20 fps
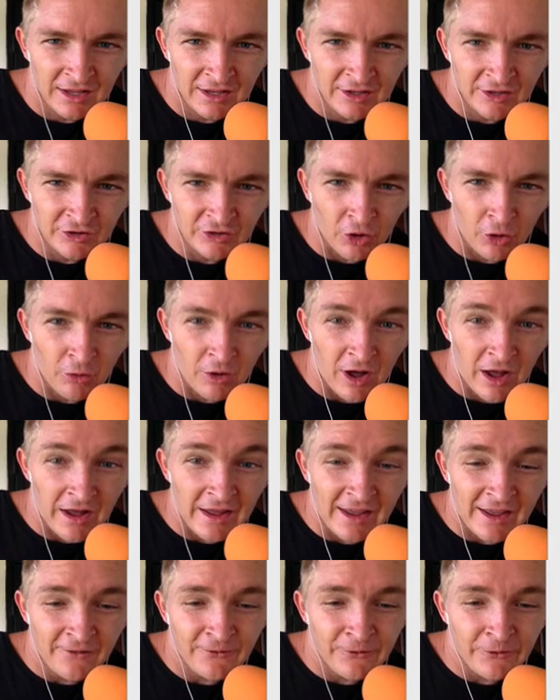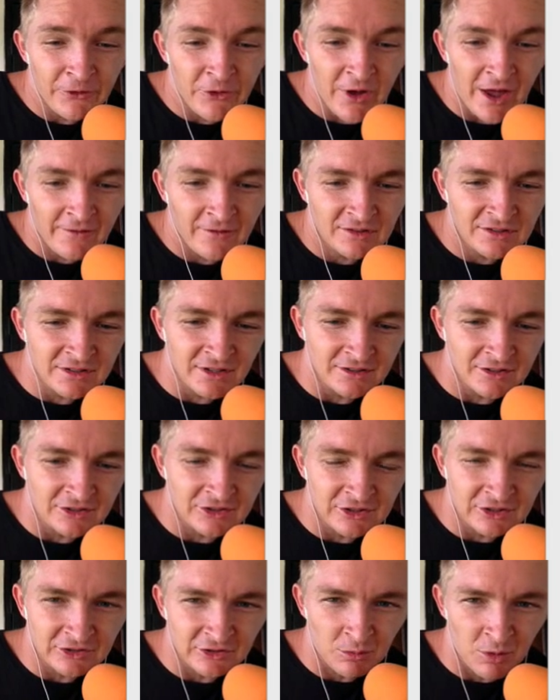So if you haven't set the
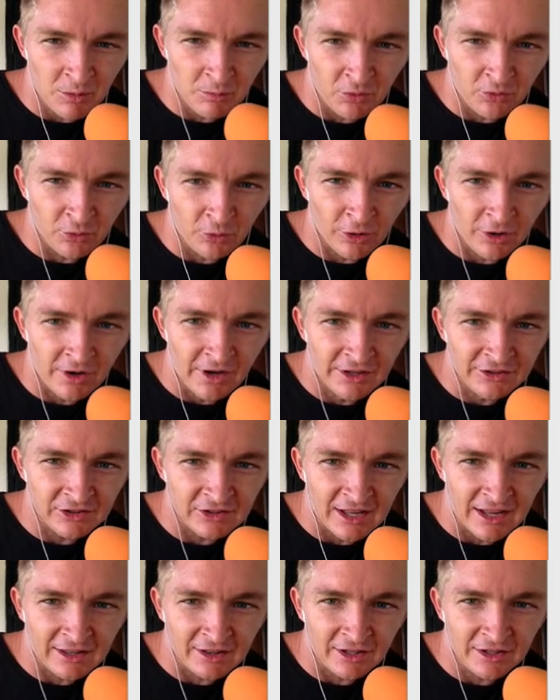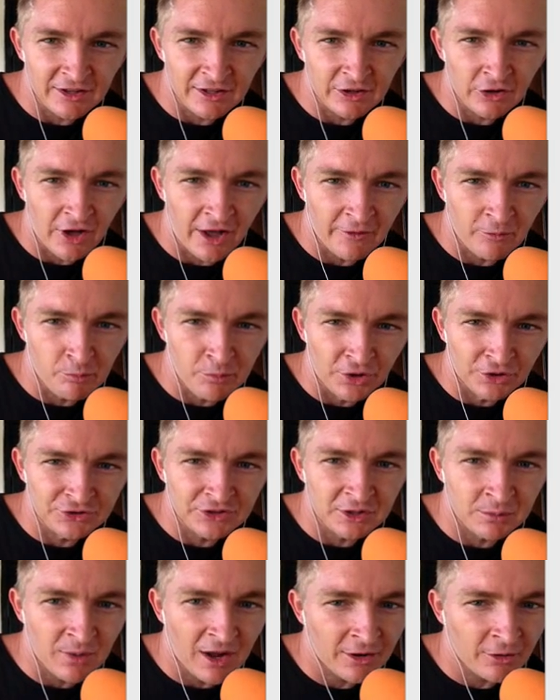system up before, it's likely that you'll have
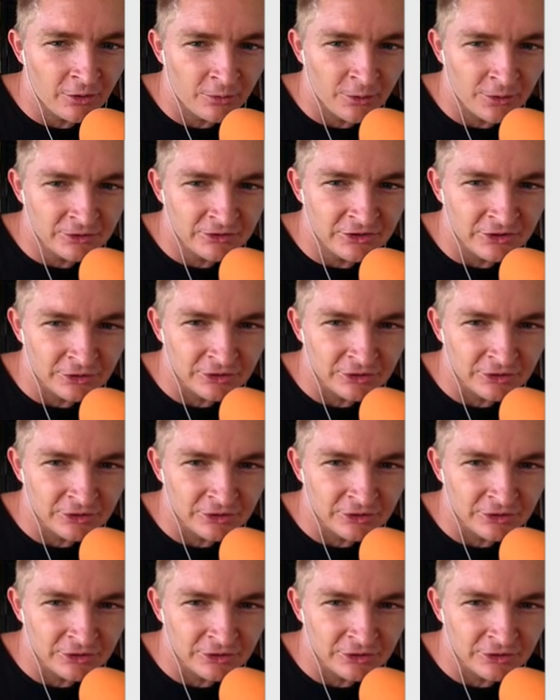built-in microphones still